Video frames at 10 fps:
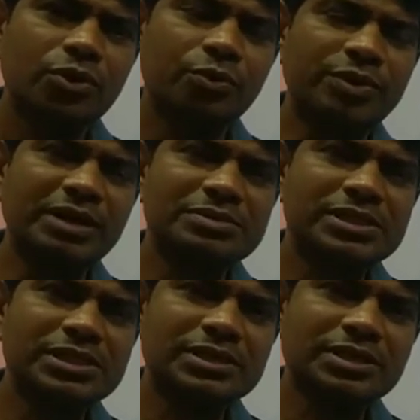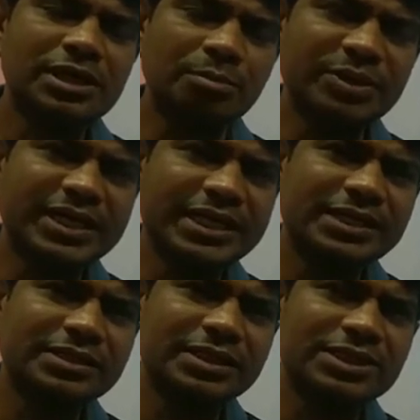we have
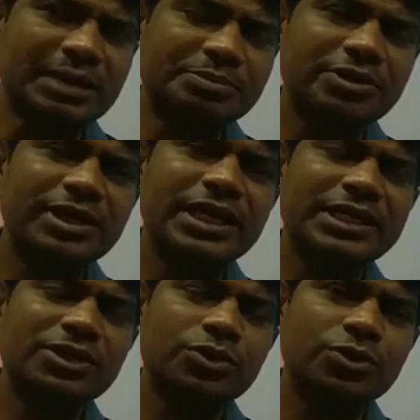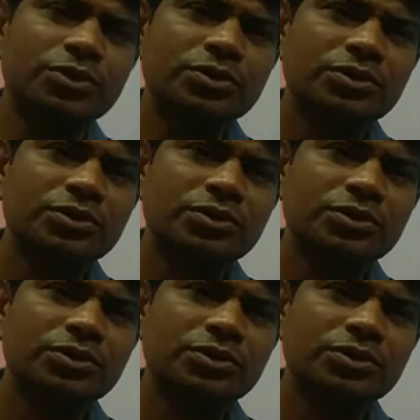completed the chapter relating to